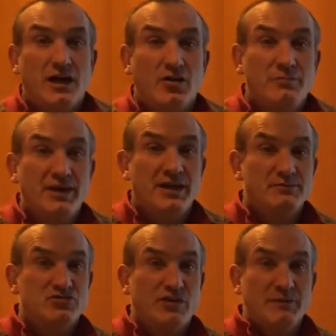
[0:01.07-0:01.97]
Hello, my
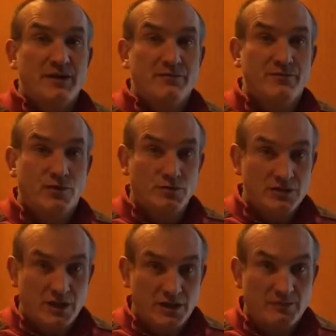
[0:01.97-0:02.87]
name is Ray
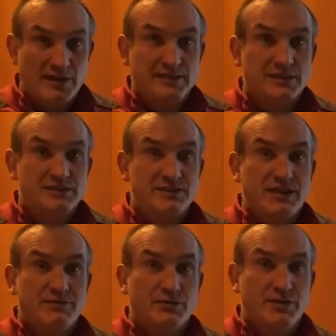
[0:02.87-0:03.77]
Penfold, Plato
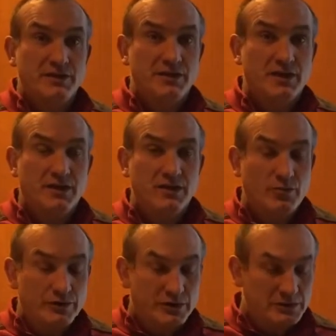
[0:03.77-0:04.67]
Scaffolding.
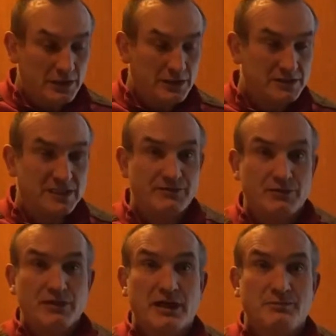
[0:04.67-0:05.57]
We're a
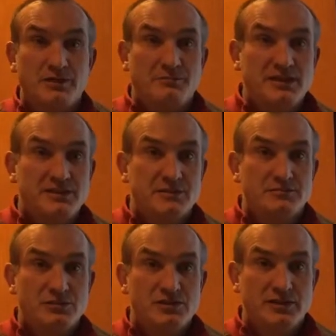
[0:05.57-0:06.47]
scaffolding company based
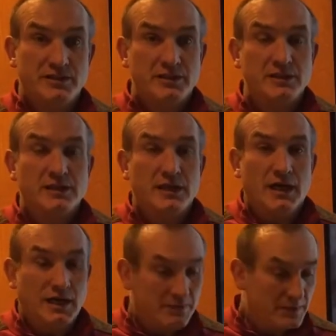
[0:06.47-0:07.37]
in Moseley.
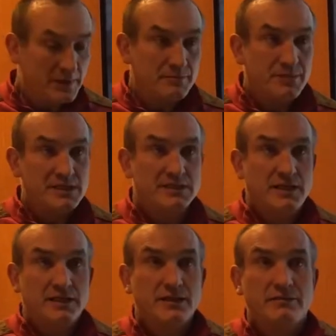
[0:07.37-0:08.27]

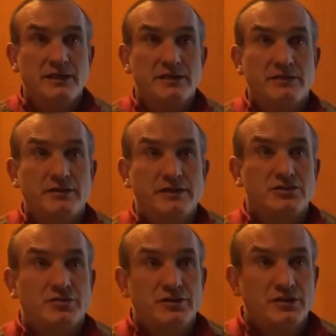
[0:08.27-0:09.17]
Basically, I
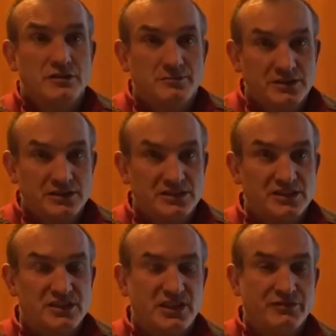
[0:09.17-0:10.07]
joined a
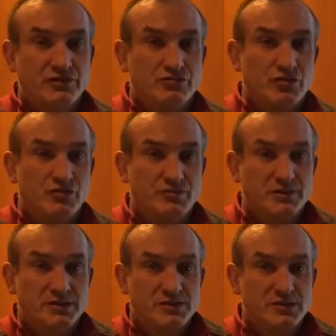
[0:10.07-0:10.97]
business engineering group
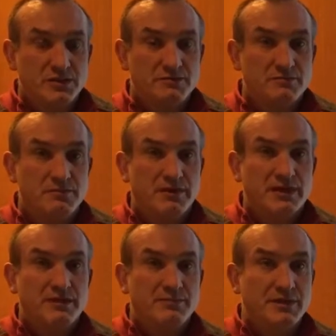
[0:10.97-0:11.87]
because my
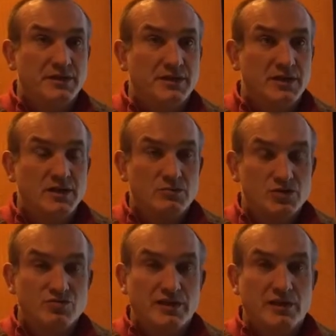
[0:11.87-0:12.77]
company
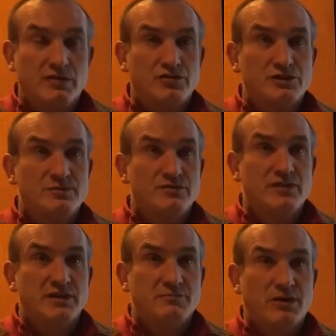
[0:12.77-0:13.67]
was running along
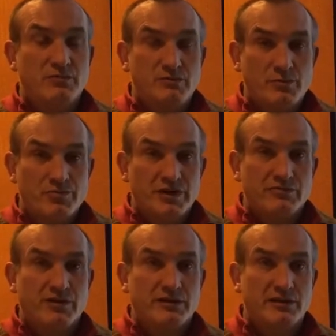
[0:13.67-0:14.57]
smoothly, but we were
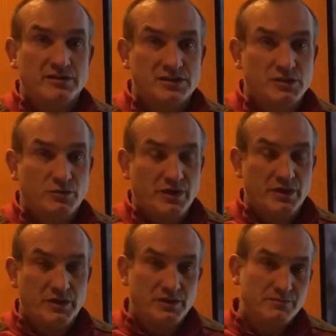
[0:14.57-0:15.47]
pretty rudderless.
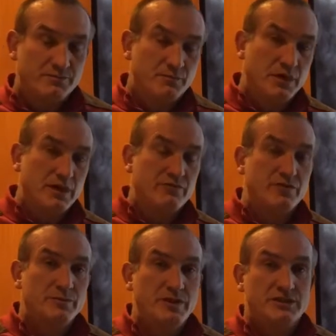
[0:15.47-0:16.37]
We were going
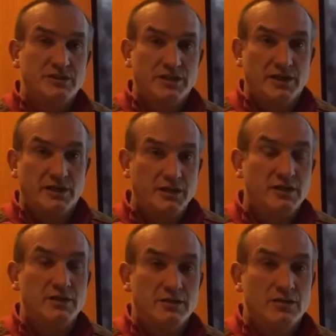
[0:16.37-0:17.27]
from year to year,
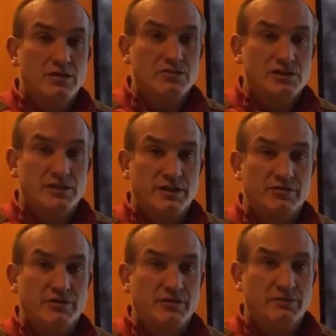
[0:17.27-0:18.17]
constantly
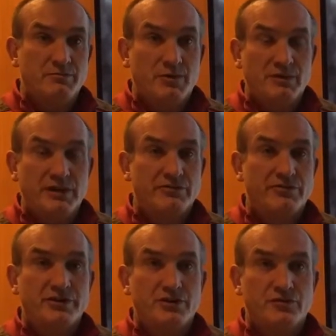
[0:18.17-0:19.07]
growing, but we
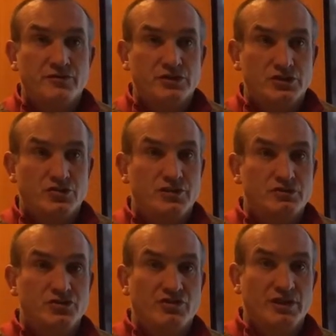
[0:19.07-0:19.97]
never had no vision or
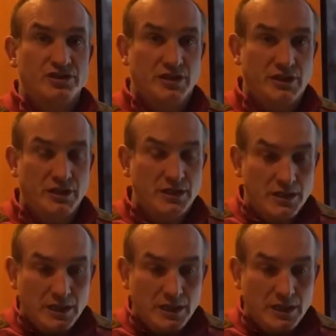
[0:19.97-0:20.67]
no strategy.